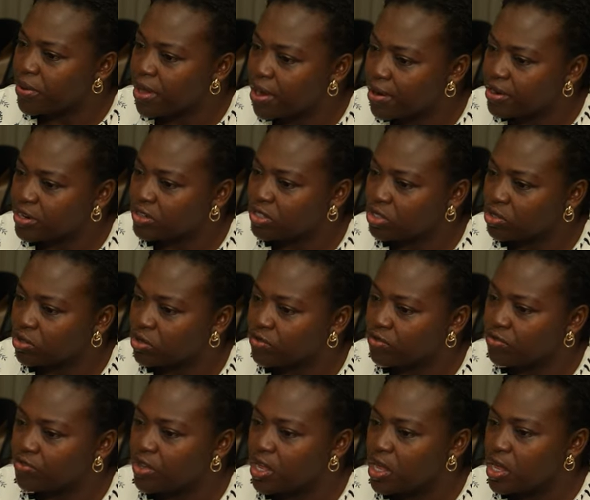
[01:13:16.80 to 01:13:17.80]
parent sort
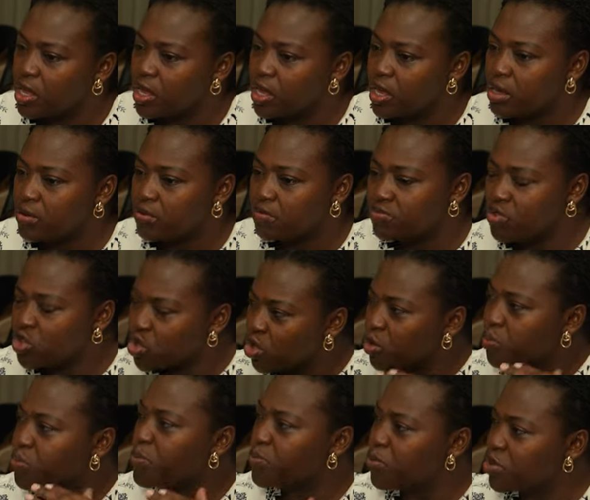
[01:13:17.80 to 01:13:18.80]
of, you
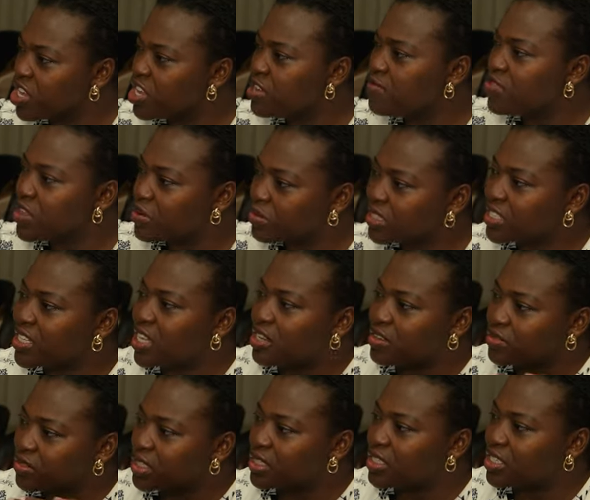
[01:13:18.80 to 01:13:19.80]
know, people give
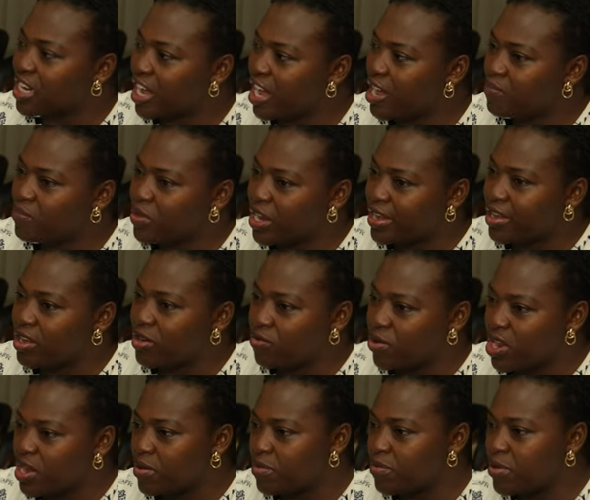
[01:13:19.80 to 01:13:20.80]
themselves time, like
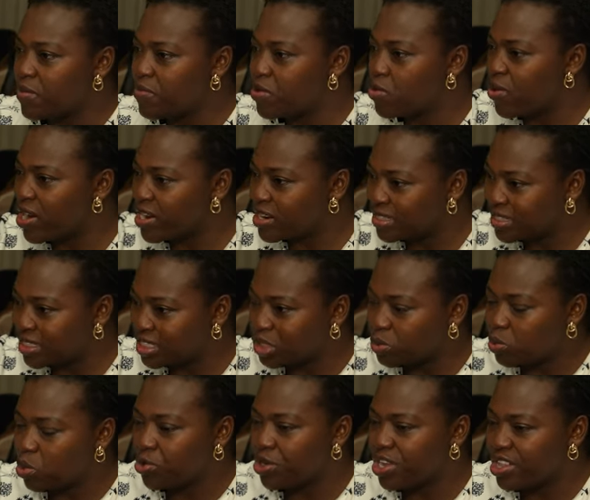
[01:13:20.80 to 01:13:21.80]
when maybe one is
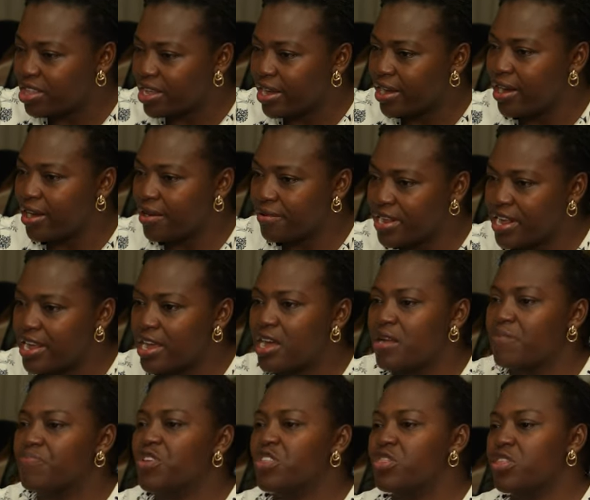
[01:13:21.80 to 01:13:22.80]
exploring their career
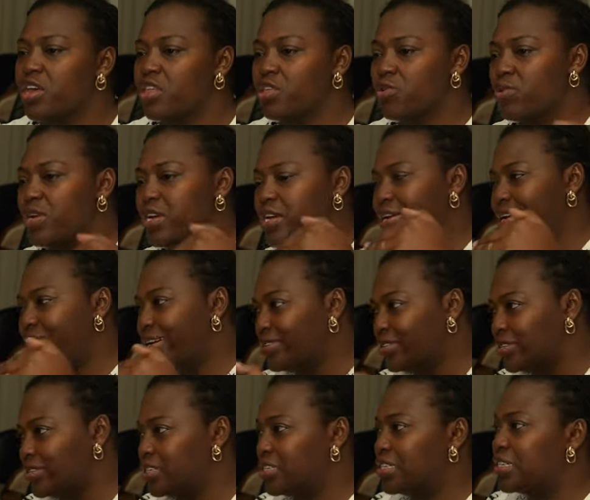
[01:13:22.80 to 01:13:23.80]
and then the other one
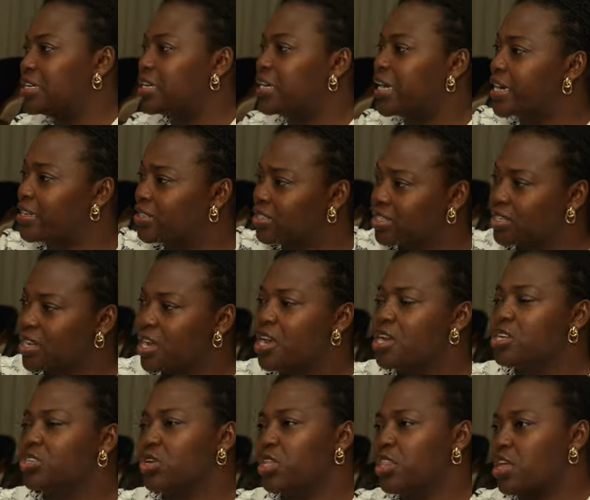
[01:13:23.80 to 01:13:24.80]
does it and does it.
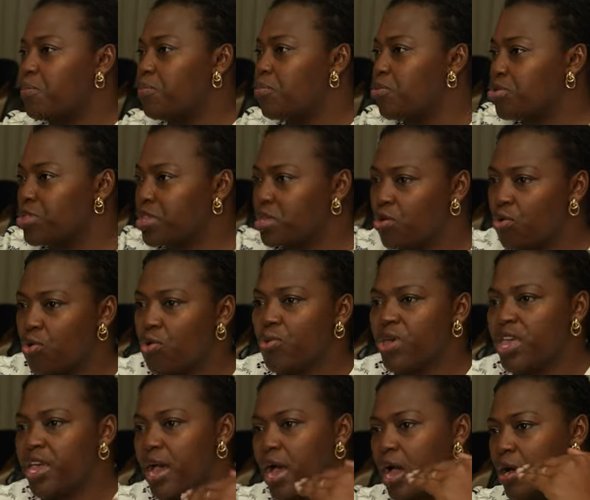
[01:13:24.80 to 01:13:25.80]
So they're both
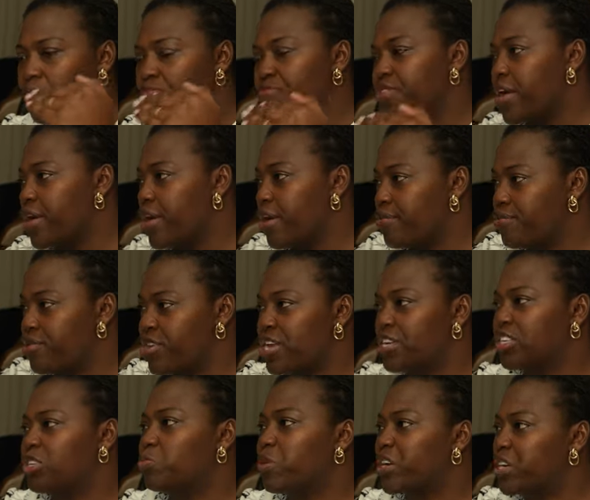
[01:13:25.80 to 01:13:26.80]
going up their
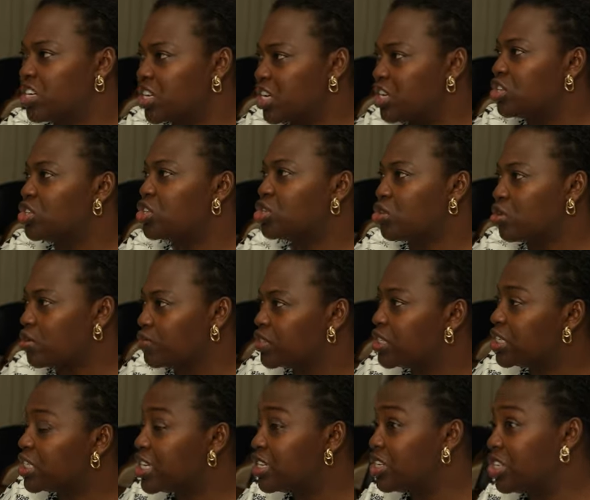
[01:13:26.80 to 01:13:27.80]
careers, but in sort of
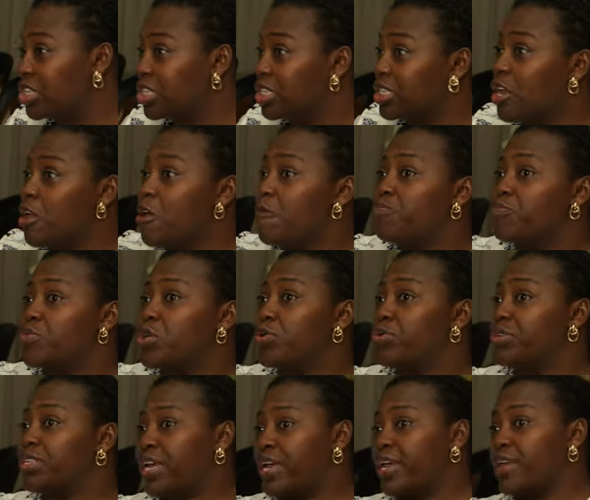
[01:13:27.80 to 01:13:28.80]
stages.
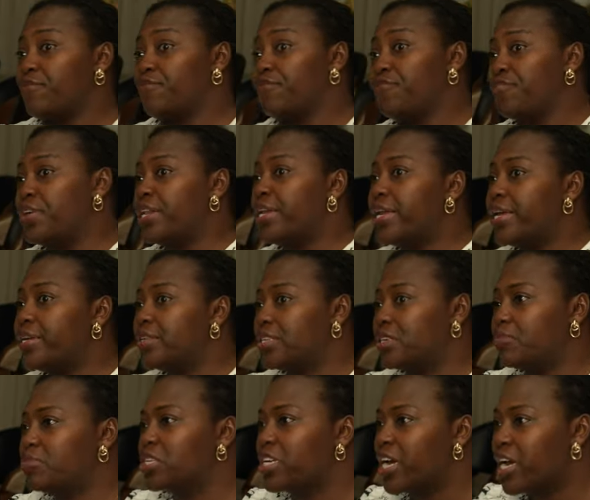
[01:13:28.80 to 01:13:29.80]
Because I feel like
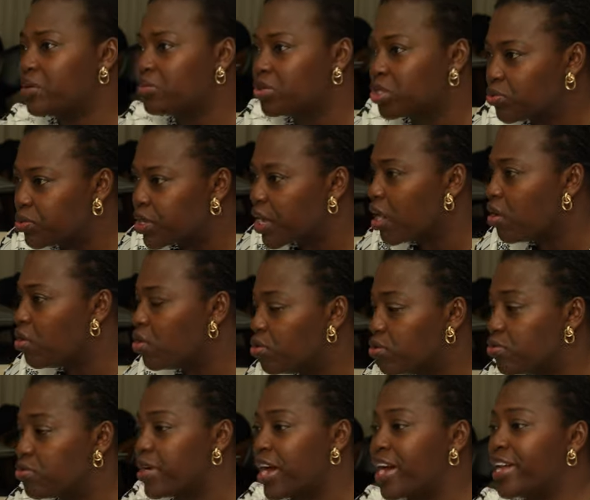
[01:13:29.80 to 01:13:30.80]
sometimes we are all
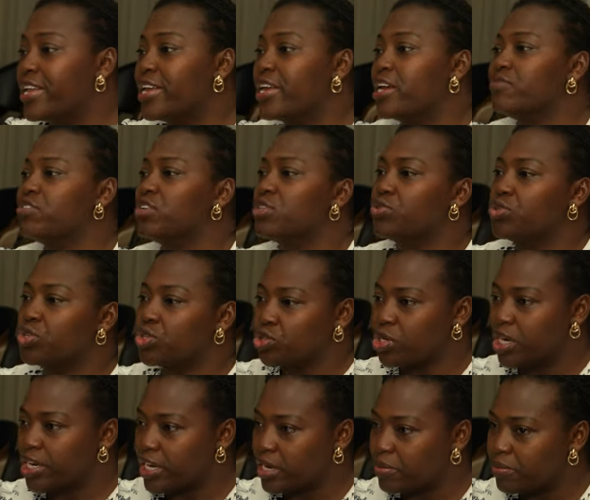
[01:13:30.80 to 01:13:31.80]
running after the
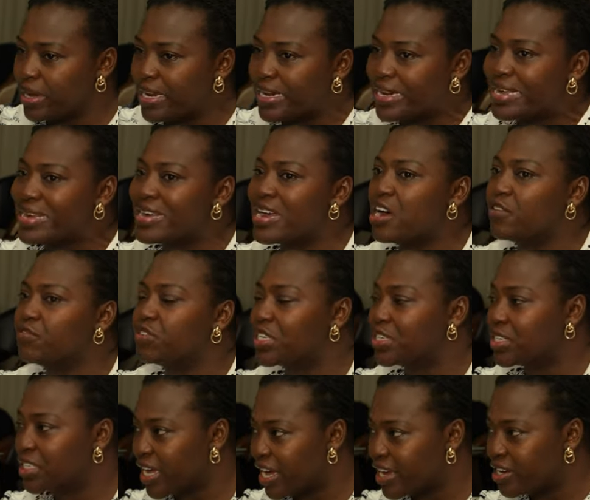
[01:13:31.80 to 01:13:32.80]
Australian money, after
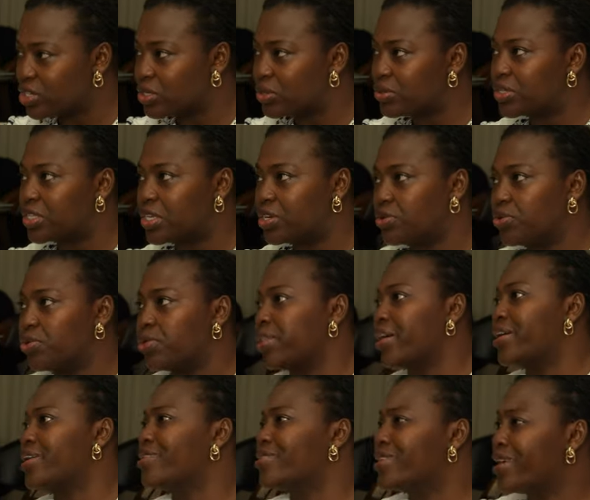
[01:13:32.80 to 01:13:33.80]
titles and all
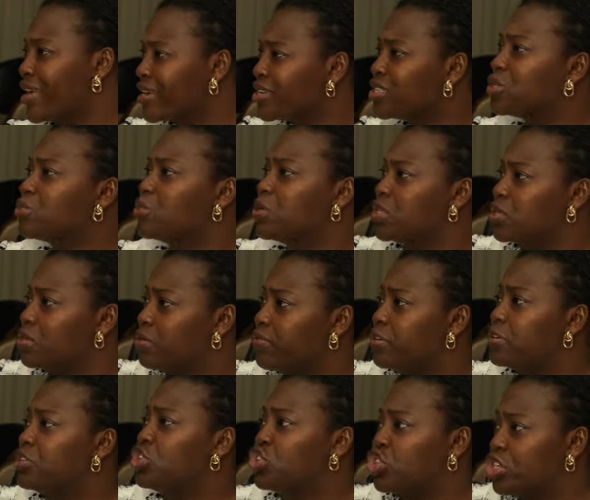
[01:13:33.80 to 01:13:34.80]
that at the expense of
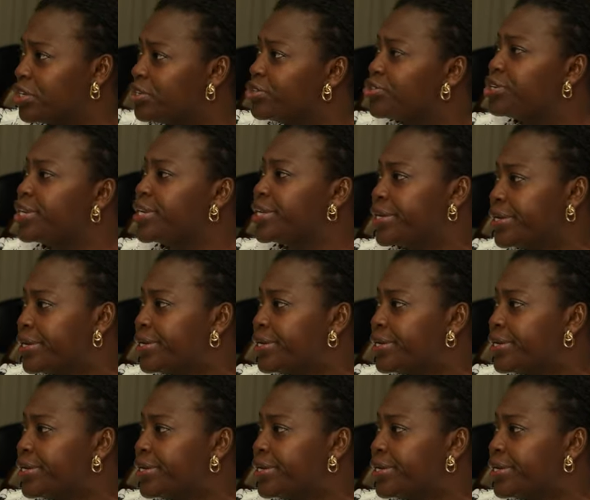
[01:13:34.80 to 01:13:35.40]
our children.